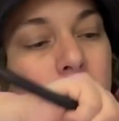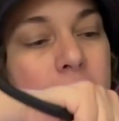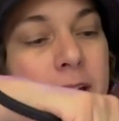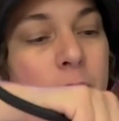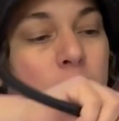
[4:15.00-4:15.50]

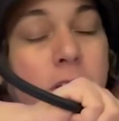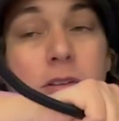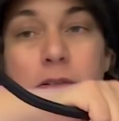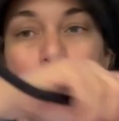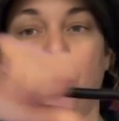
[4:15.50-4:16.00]
It
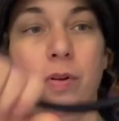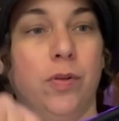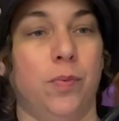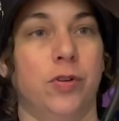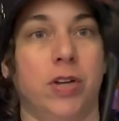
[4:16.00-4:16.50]
will support
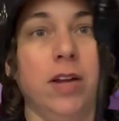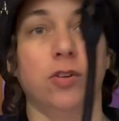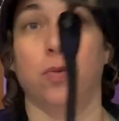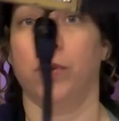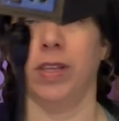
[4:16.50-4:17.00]
the
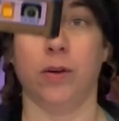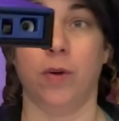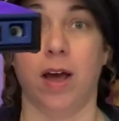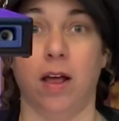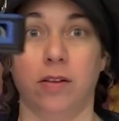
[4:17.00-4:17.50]
projector really
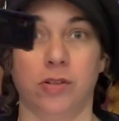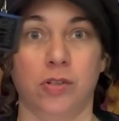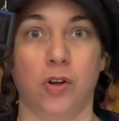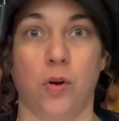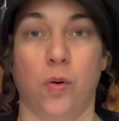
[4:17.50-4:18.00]
well.
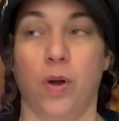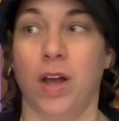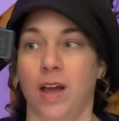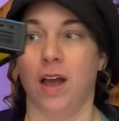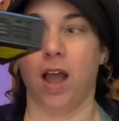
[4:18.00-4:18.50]
So,
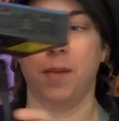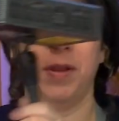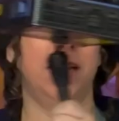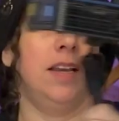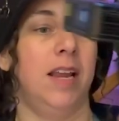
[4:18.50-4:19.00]
I
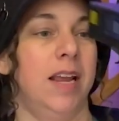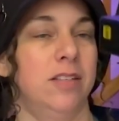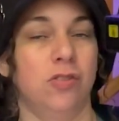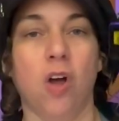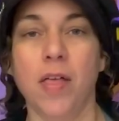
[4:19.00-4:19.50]
mean,
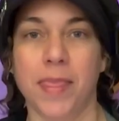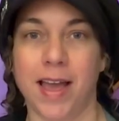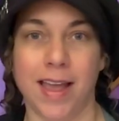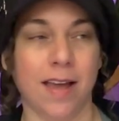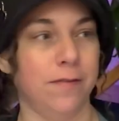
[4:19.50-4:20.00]
it's not
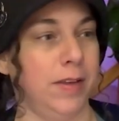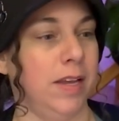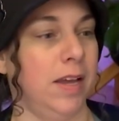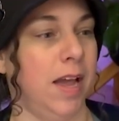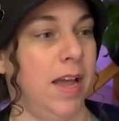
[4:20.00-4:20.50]
that
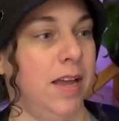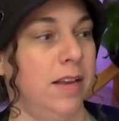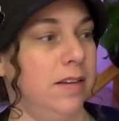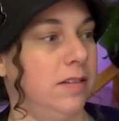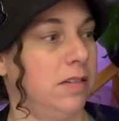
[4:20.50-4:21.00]
heavy
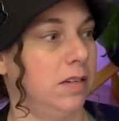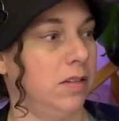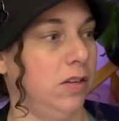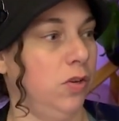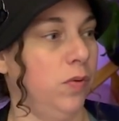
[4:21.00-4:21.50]
and
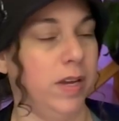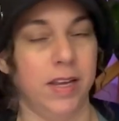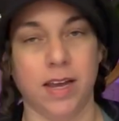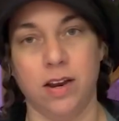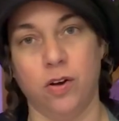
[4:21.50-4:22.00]
you
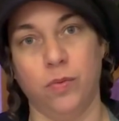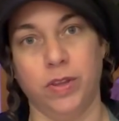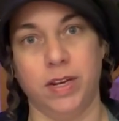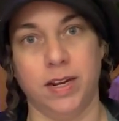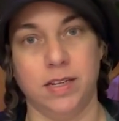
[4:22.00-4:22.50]
can get a
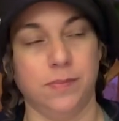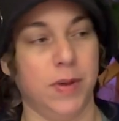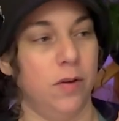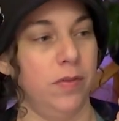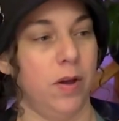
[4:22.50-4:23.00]
really nice
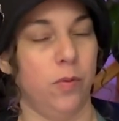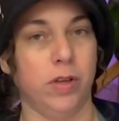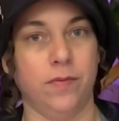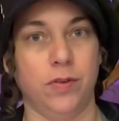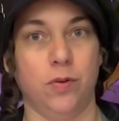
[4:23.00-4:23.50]
mount that will
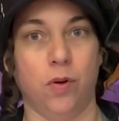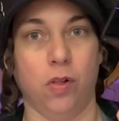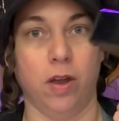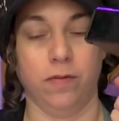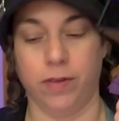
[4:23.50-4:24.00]
give you a
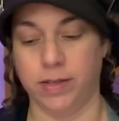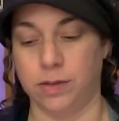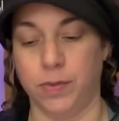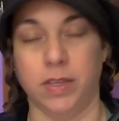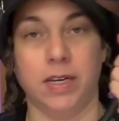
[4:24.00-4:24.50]
lot of
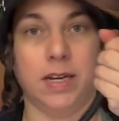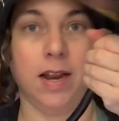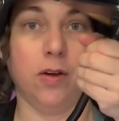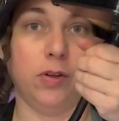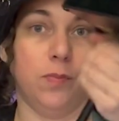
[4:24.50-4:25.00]
flexibility
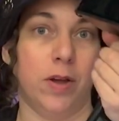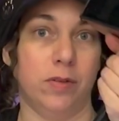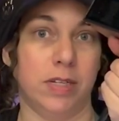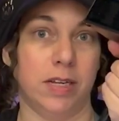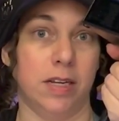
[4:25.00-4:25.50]
in how you
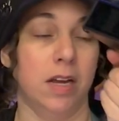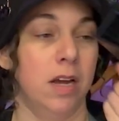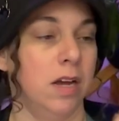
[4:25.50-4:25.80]
mount it.